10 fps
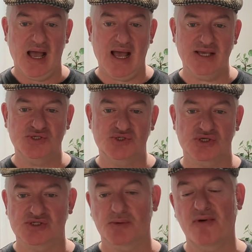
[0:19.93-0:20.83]

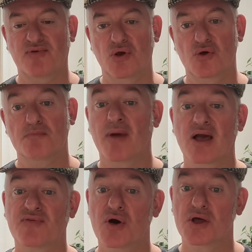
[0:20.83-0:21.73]
As some of you may
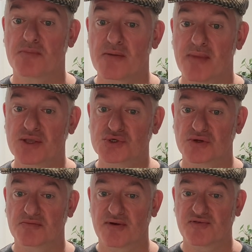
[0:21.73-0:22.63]
have heard me
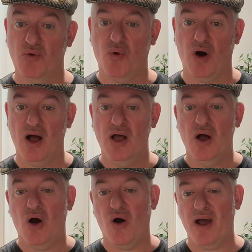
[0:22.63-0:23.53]
mention before
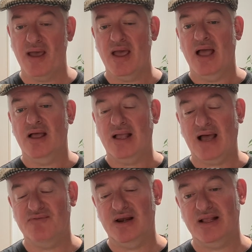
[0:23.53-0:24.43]
I
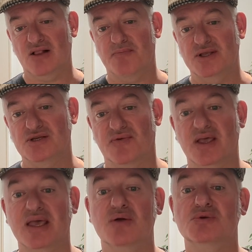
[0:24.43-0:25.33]
have a little bit of a
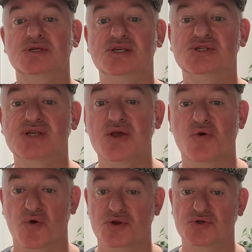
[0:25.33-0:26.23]
guilty
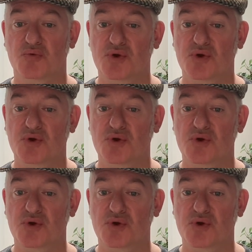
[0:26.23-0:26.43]
secret,